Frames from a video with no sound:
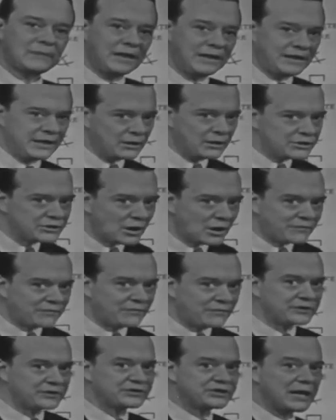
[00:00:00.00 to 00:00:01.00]
And here is our
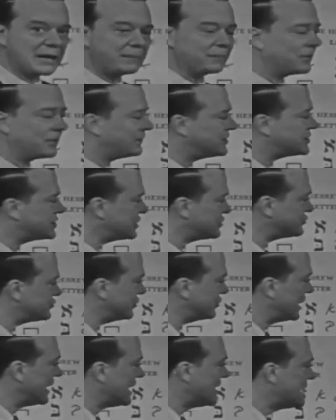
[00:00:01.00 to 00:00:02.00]
first step of its
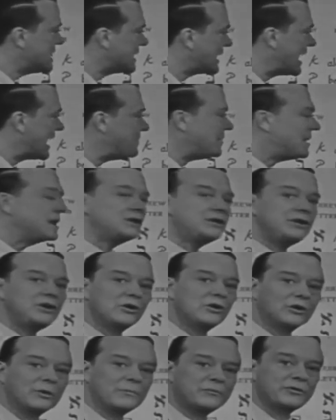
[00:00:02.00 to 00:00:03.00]
history. Came into
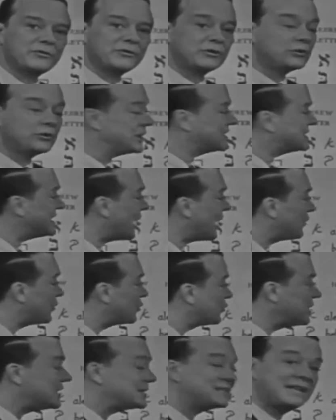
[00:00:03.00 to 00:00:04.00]
Europe through the Greeks. Now, the
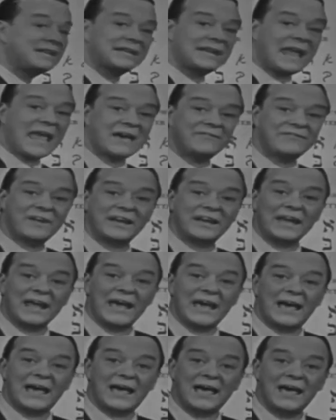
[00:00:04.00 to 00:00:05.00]
Greeks didn't have any
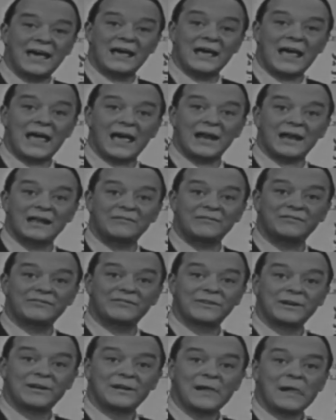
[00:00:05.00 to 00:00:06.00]
aleph,
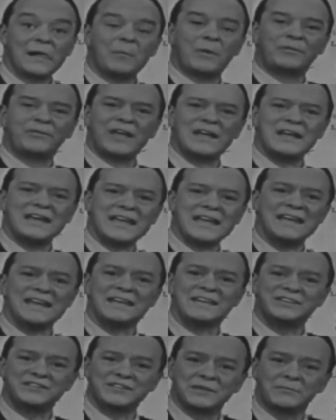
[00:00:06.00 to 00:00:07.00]
but they
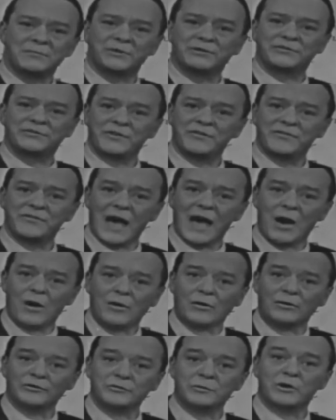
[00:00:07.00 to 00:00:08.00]
needed symbols for
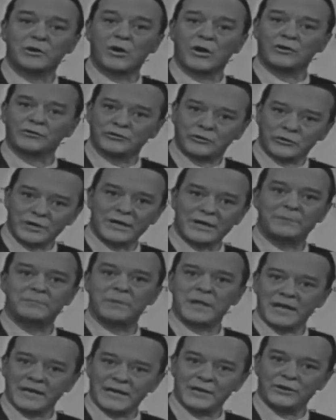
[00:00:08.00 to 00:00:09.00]
vowels, because Greek,
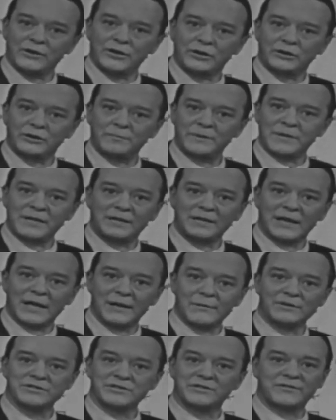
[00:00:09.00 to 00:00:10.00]
being an Indo-European
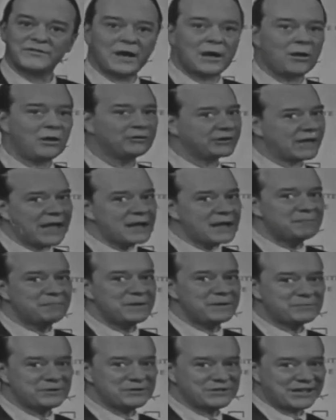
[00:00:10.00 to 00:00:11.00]
language, the vowels can't
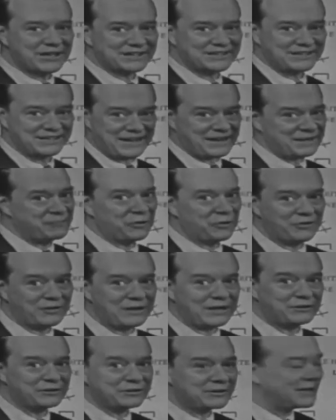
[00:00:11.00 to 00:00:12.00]
be predicted any more
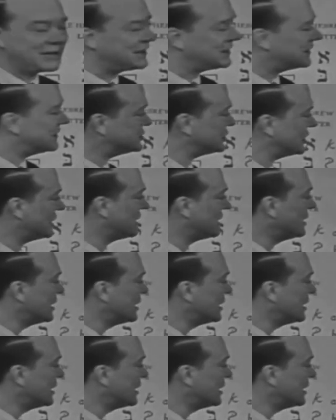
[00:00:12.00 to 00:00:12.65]
than they could in English.